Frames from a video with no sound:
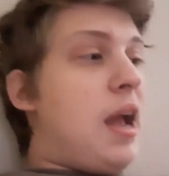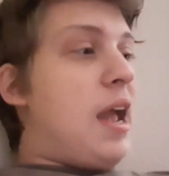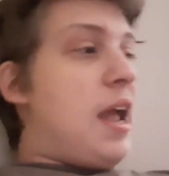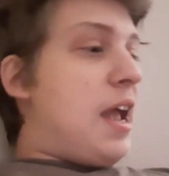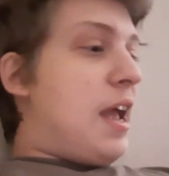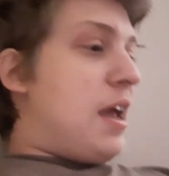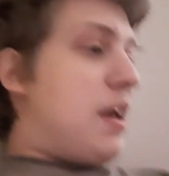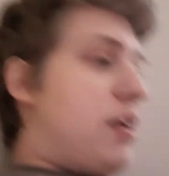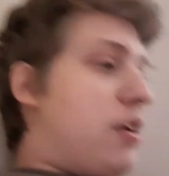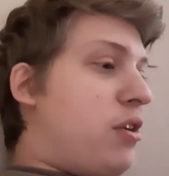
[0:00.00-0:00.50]

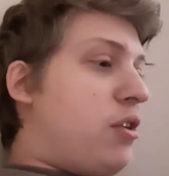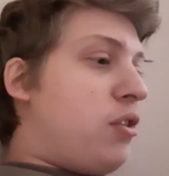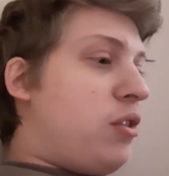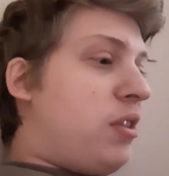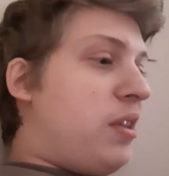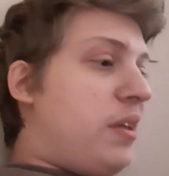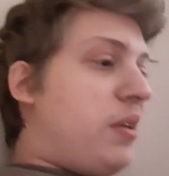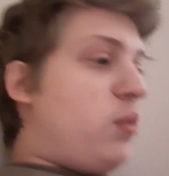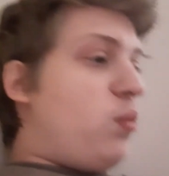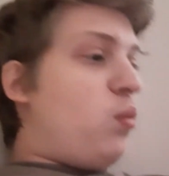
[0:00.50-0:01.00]
And
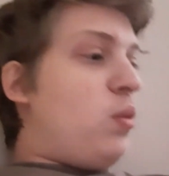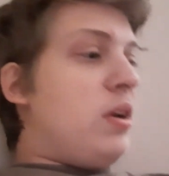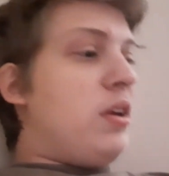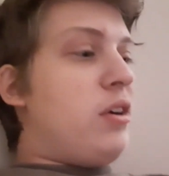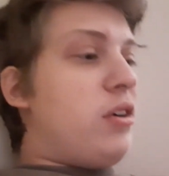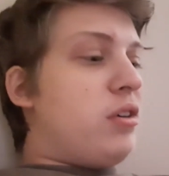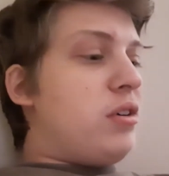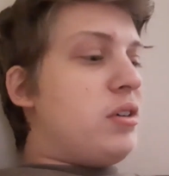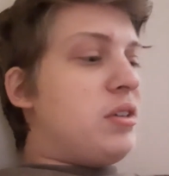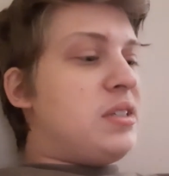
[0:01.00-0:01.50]
the
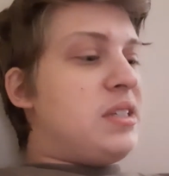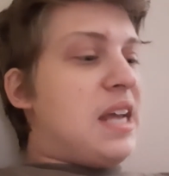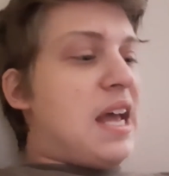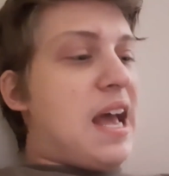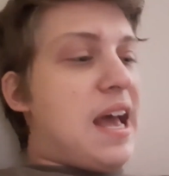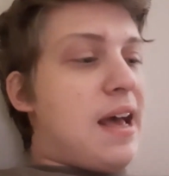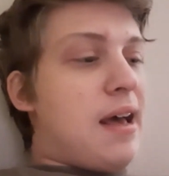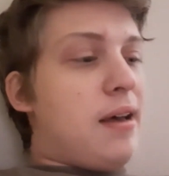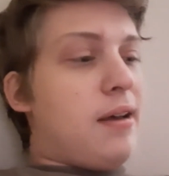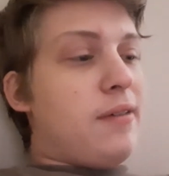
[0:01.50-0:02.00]
winners
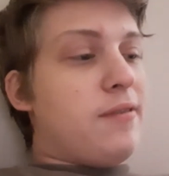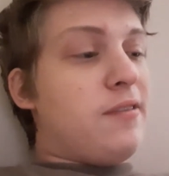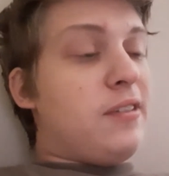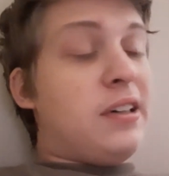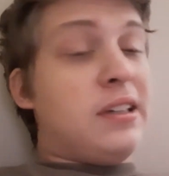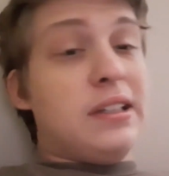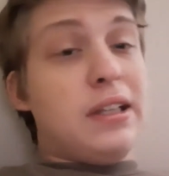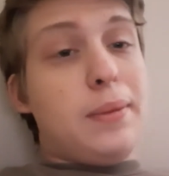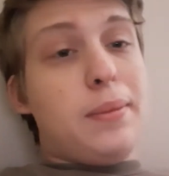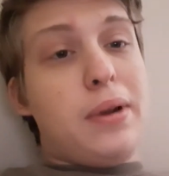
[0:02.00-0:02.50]
have
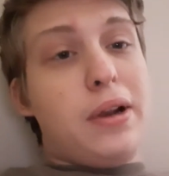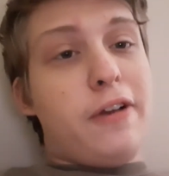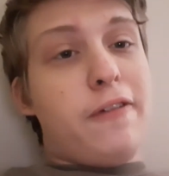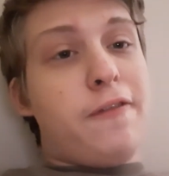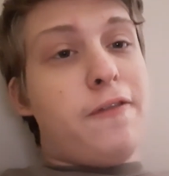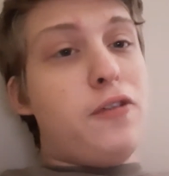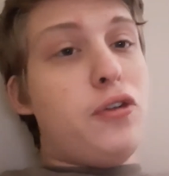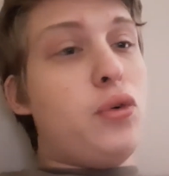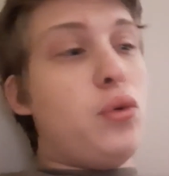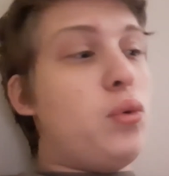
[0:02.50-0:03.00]
unlimited
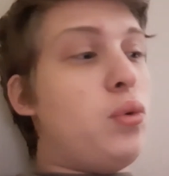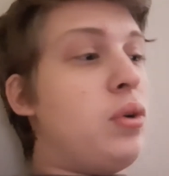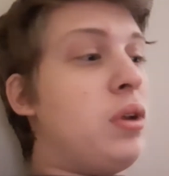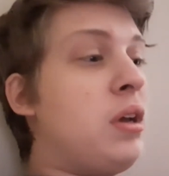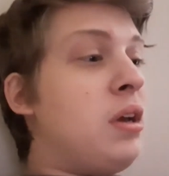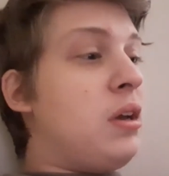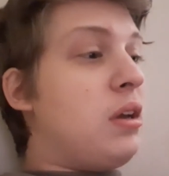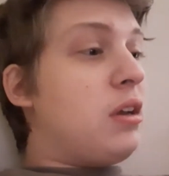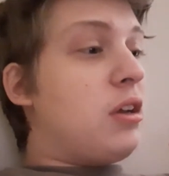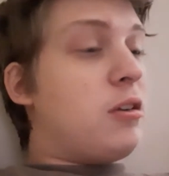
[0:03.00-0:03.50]
food,
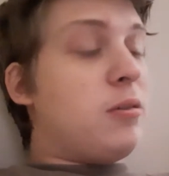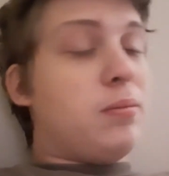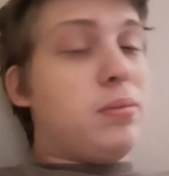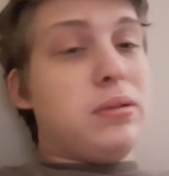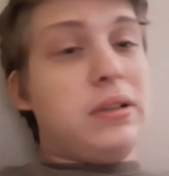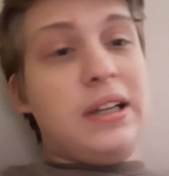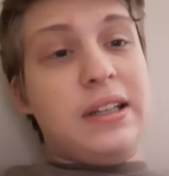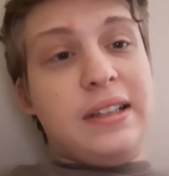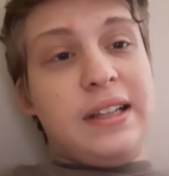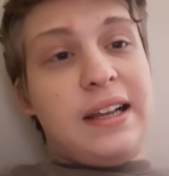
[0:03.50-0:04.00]

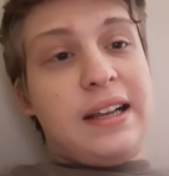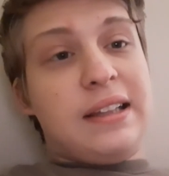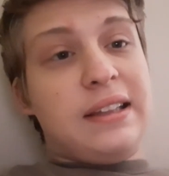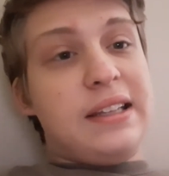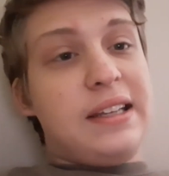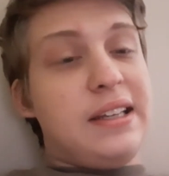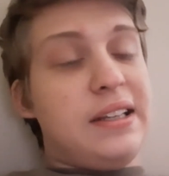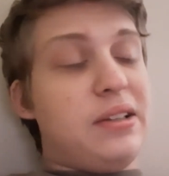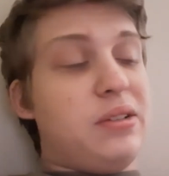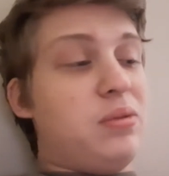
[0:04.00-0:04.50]
completely
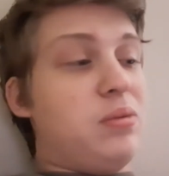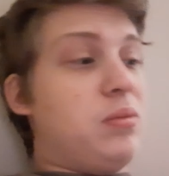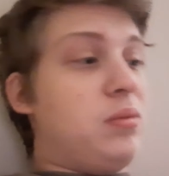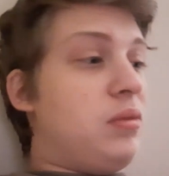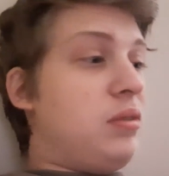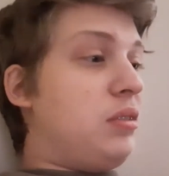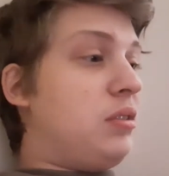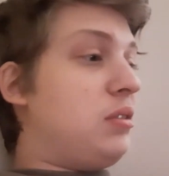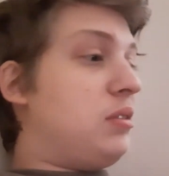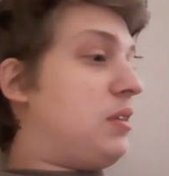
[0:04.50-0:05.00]
clean
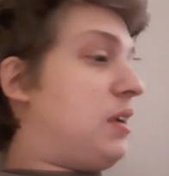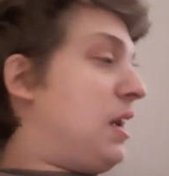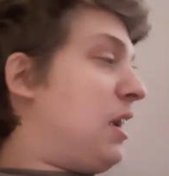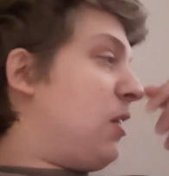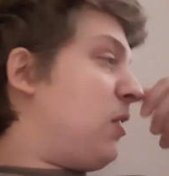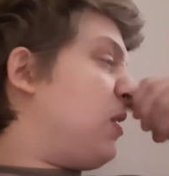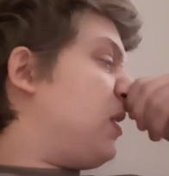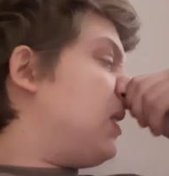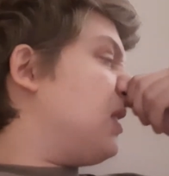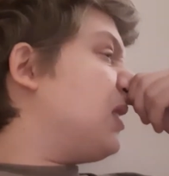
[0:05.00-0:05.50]

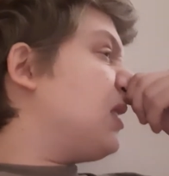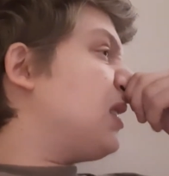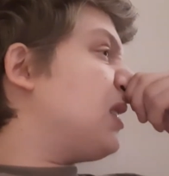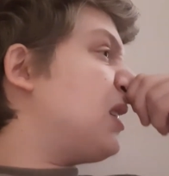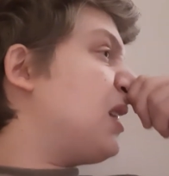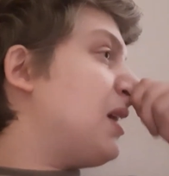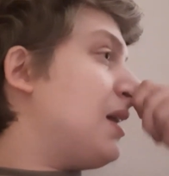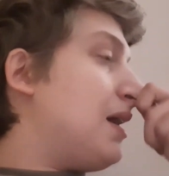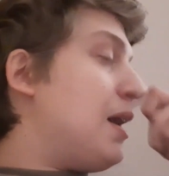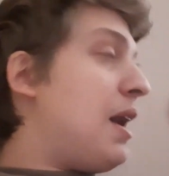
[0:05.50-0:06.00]
areas,